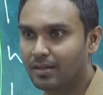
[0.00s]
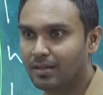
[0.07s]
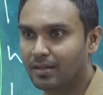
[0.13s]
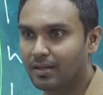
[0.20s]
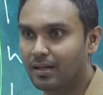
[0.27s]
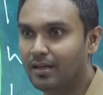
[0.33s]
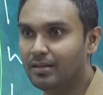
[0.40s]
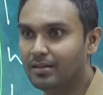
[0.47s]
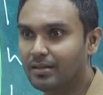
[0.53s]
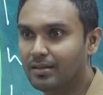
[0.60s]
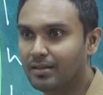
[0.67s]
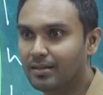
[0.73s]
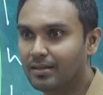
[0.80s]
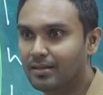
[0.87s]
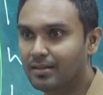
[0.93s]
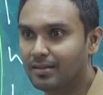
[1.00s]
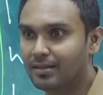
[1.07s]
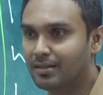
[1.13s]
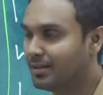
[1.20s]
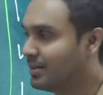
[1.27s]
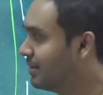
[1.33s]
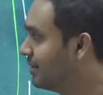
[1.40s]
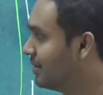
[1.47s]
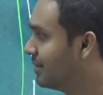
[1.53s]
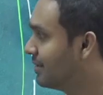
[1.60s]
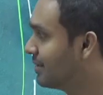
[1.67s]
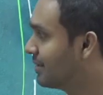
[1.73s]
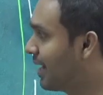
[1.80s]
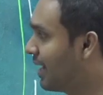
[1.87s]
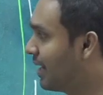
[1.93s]
Huh?
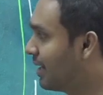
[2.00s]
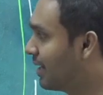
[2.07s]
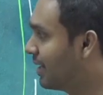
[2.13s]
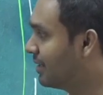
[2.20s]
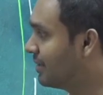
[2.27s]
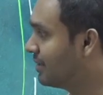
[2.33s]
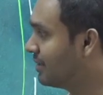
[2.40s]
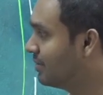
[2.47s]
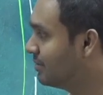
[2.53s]
Kerala kain karno?